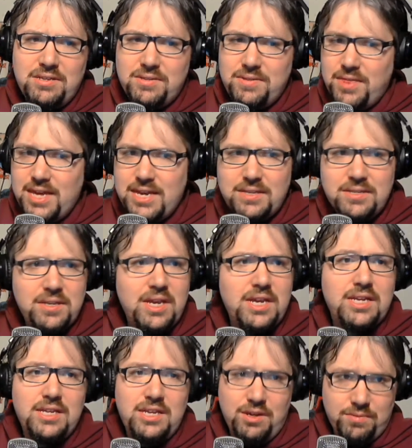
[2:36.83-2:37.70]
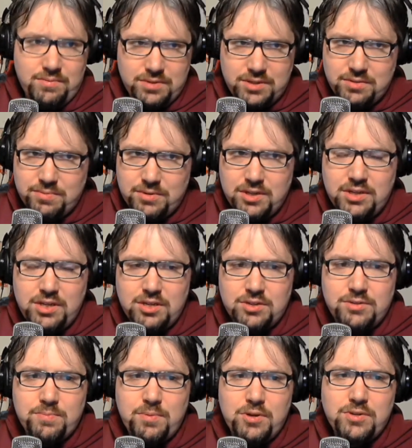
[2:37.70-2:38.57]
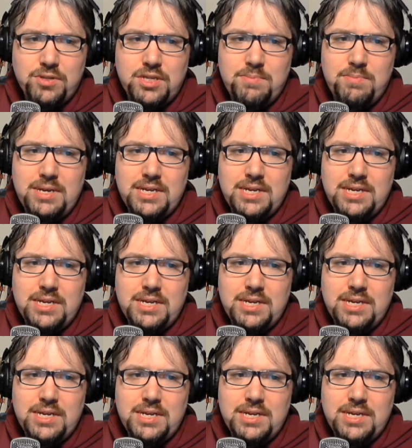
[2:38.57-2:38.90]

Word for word: things like you know, supp- you know, supposedly